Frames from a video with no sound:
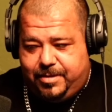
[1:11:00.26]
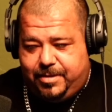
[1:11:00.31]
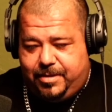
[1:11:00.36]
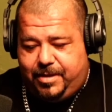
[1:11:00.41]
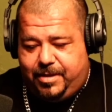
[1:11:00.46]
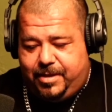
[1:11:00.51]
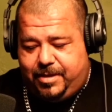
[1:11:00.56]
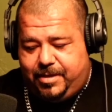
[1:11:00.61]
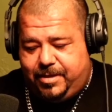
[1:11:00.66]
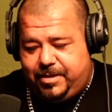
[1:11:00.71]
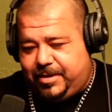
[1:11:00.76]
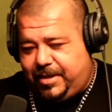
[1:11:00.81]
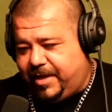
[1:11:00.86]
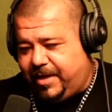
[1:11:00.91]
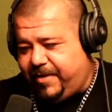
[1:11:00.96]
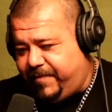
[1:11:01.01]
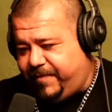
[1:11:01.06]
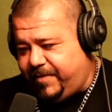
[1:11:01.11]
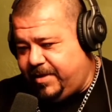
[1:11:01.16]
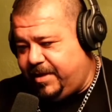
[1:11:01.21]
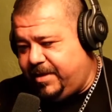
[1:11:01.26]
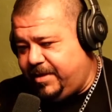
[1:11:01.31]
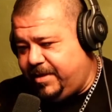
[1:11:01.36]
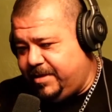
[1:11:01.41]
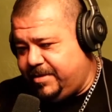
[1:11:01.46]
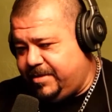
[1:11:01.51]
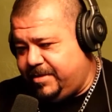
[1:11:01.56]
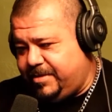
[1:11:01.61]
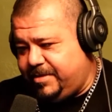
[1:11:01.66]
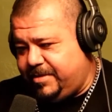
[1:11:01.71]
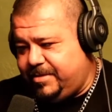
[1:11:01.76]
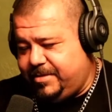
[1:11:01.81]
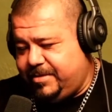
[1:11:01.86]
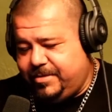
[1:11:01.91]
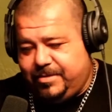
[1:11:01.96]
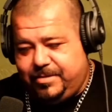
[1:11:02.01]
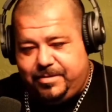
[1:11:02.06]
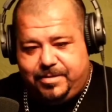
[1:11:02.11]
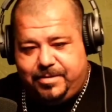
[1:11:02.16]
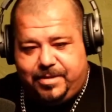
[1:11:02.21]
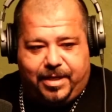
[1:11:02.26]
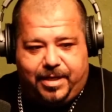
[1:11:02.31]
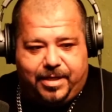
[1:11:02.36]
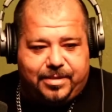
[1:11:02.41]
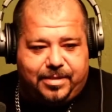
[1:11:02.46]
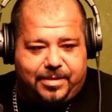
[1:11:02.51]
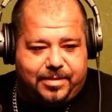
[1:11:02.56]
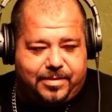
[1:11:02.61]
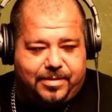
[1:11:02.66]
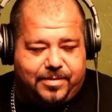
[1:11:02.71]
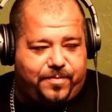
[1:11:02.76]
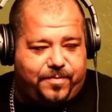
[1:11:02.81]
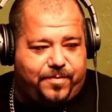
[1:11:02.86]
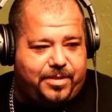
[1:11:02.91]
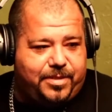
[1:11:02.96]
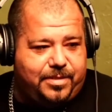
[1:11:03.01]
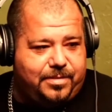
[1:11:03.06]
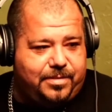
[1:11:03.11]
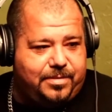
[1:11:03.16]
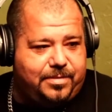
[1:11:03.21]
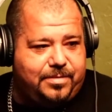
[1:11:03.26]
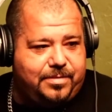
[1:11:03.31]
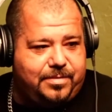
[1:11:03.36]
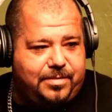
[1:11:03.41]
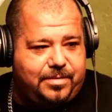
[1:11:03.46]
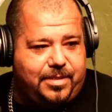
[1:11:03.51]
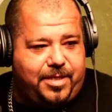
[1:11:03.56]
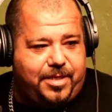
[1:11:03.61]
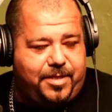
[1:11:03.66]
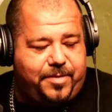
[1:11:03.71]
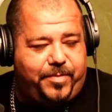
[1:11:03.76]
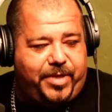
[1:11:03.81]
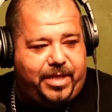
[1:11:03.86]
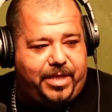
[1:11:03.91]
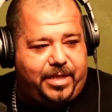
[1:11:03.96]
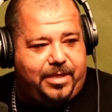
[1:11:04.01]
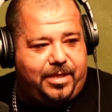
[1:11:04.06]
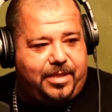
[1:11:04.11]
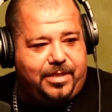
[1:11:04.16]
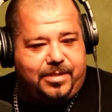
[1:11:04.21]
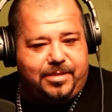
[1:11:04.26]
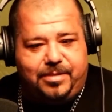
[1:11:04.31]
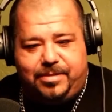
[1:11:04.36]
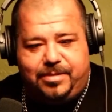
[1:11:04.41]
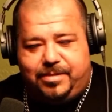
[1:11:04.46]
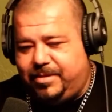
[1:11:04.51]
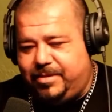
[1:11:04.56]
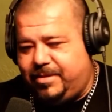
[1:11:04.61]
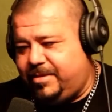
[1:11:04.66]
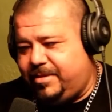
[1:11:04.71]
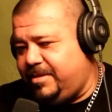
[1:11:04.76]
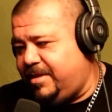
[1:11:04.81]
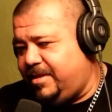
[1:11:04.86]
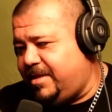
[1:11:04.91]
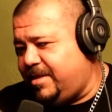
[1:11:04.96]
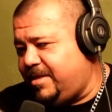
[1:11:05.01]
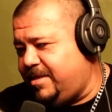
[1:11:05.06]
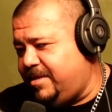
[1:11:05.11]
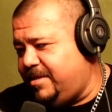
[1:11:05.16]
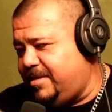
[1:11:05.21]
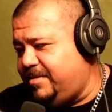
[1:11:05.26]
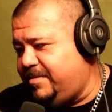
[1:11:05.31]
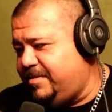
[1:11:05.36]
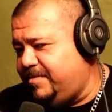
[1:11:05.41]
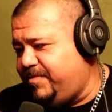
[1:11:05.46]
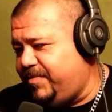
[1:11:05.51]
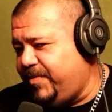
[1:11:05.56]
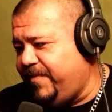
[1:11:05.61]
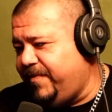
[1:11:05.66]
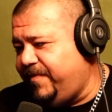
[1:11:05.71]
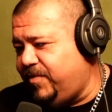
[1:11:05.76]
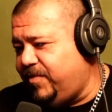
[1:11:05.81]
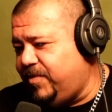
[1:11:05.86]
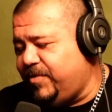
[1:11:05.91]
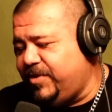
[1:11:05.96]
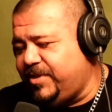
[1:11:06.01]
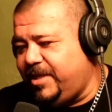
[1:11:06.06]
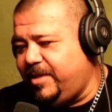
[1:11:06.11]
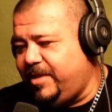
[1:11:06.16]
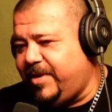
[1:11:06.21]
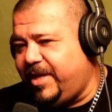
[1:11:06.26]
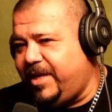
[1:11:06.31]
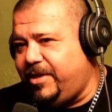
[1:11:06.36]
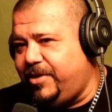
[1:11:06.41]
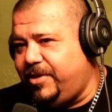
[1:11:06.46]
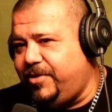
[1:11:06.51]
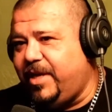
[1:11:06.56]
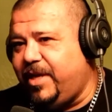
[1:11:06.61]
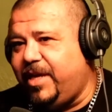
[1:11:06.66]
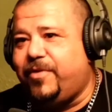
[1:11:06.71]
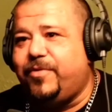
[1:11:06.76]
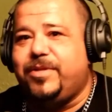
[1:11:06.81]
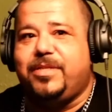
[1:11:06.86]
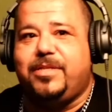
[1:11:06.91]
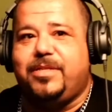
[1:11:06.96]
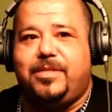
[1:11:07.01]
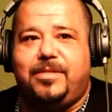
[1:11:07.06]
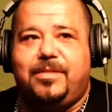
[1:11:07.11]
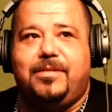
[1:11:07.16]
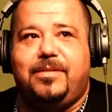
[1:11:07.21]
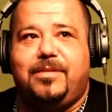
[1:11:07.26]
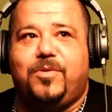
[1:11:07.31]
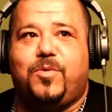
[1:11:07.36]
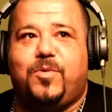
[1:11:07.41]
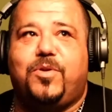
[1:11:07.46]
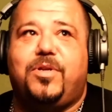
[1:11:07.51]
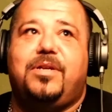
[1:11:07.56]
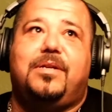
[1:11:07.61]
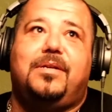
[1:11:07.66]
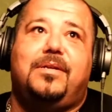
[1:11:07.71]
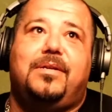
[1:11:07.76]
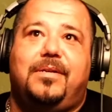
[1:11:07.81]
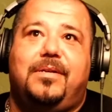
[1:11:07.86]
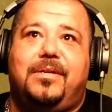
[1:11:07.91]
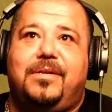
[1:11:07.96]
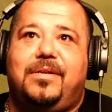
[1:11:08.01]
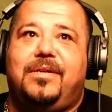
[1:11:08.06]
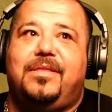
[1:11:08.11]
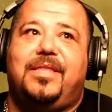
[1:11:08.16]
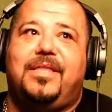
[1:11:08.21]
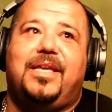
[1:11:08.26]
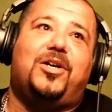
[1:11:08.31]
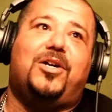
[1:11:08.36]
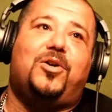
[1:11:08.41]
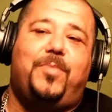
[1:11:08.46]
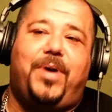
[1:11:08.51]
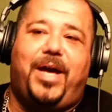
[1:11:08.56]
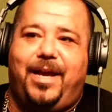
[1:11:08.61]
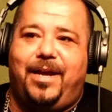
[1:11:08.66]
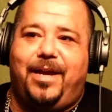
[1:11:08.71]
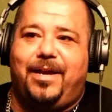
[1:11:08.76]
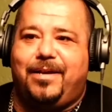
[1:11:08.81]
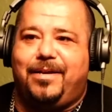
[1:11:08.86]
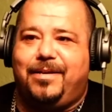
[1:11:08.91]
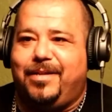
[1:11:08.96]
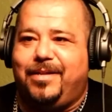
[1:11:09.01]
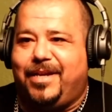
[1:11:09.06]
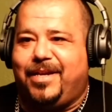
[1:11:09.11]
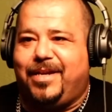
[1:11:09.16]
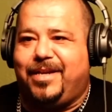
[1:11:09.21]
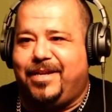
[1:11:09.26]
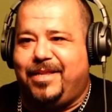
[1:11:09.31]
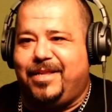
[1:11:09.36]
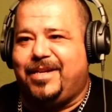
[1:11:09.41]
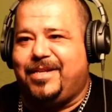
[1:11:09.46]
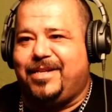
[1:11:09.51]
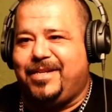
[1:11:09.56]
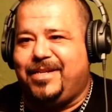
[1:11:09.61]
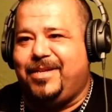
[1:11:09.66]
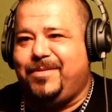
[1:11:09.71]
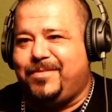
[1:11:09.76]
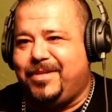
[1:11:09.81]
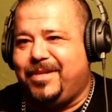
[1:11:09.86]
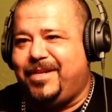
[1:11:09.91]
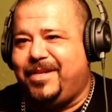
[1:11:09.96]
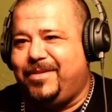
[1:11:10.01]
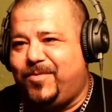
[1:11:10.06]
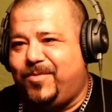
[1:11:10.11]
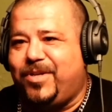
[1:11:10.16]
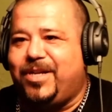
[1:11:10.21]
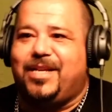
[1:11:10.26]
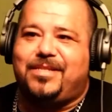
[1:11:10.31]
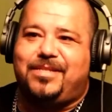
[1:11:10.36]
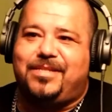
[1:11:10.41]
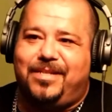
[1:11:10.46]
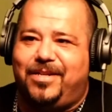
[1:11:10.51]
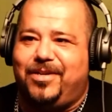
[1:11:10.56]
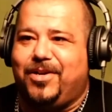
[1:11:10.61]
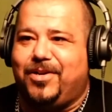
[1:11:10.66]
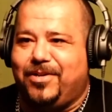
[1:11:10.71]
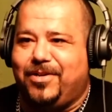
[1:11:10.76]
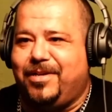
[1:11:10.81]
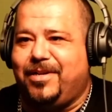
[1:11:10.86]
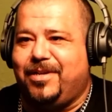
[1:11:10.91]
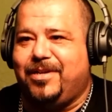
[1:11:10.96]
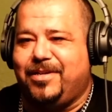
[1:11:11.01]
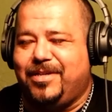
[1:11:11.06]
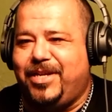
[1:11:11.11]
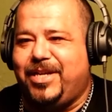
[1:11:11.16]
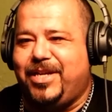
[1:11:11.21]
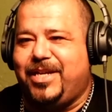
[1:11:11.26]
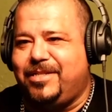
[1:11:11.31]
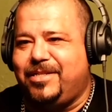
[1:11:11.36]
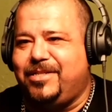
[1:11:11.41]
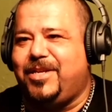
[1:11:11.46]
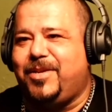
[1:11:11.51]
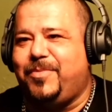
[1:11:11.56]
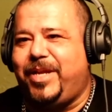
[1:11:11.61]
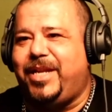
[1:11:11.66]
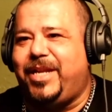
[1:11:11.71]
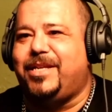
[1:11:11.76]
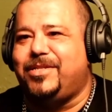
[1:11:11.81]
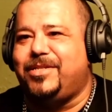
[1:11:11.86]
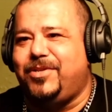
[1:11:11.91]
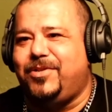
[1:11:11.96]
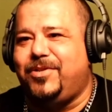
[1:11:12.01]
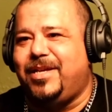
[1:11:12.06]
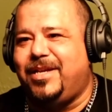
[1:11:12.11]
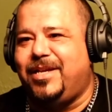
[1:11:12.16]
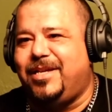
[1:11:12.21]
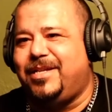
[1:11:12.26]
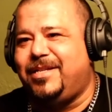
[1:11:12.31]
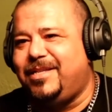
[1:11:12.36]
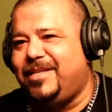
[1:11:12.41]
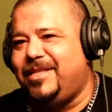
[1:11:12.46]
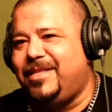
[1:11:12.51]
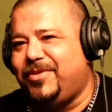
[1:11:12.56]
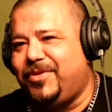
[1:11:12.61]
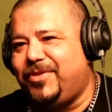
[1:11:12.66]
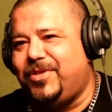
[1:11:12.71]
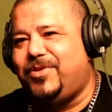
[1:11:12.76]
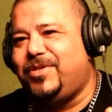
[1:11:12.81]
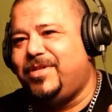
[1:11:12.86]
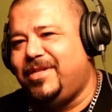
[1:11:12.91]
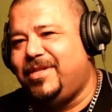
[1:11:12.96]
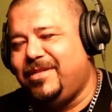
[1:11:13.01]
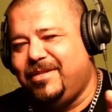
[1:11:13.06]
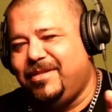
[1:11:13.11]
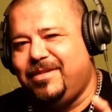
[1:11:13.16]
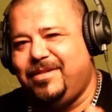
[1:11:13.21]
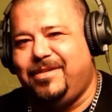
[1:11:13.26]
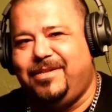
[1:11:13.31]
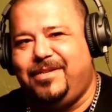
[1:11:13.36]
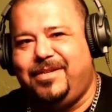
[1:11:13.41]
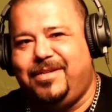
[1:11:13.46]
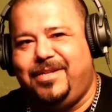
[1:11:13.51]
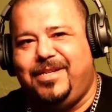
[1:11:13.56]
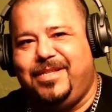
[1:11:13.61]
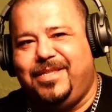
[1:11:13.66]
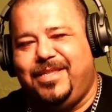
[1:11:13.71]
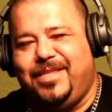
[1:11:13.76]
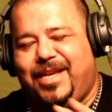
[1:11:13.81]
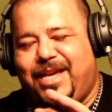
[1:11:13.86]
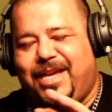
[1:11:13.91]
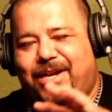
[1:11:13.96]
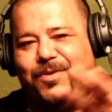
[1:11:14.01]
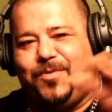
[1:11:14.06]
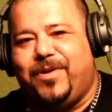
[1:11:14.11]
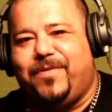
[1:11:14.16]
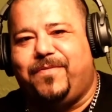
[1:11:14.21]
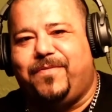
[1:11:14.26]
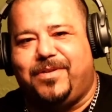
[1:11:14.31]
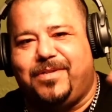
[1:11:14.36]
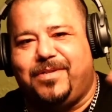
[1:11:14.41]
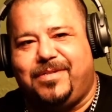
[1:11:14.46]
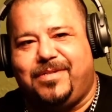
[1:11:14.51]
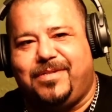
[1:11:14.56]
And it's kind of funny because I guess this is what comedians, performers, anybody do. They go back. You know, I kind of like I keep saying what I said earlier. You know, how comedians do that, and then they'll throw another. They kind of reference